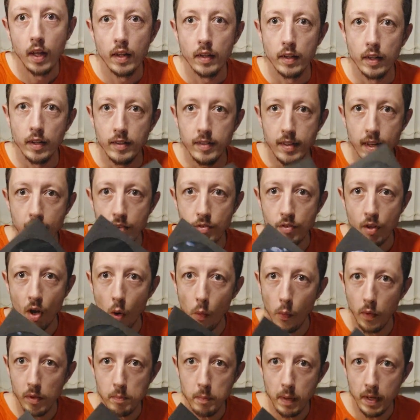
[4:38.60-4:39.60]
The disc,
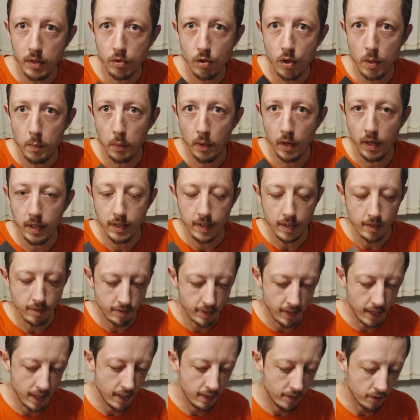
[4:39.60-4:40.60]
always make sure you put a
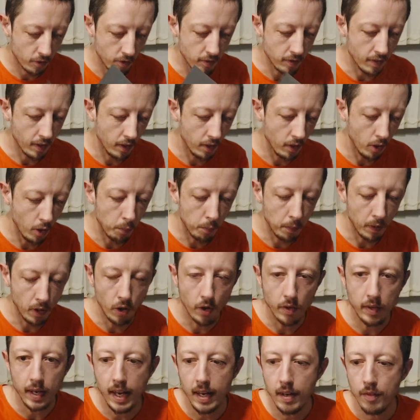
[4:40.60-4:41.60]
disc in because it'll
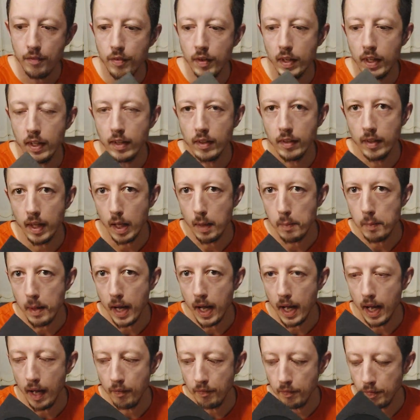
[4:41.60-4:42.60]
upload anything that you
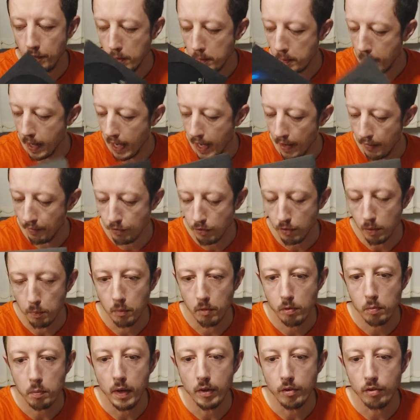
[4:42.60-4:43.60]
might have. You might have some
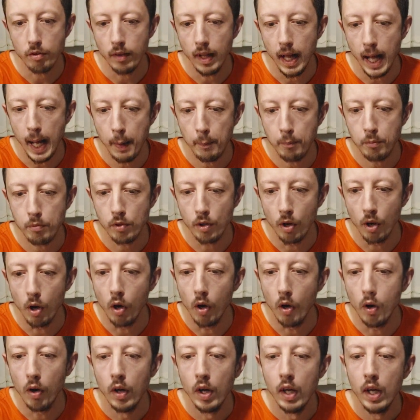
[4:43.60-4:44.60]
special apps
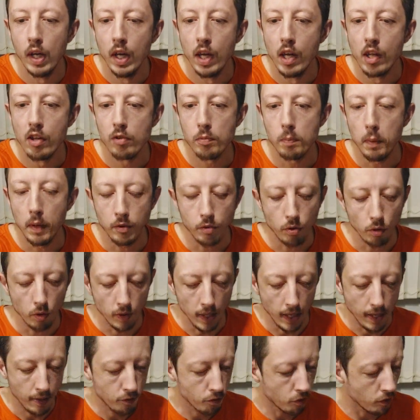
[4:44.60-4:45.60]
or
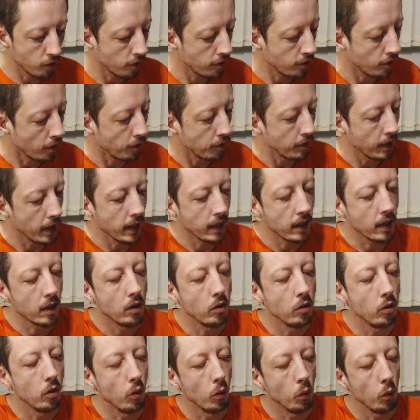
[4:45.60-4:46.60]
special extra stuff that you
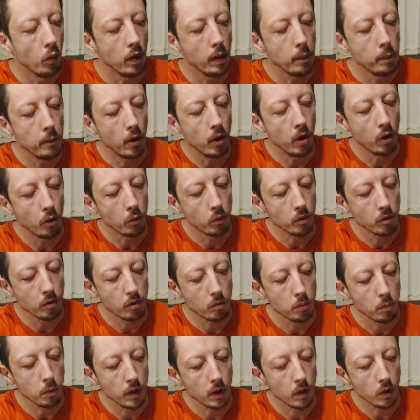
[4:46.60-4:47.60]
can do with the board, which
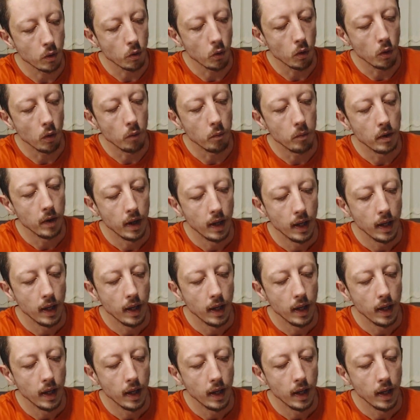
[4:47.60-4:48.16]
is pretty cool.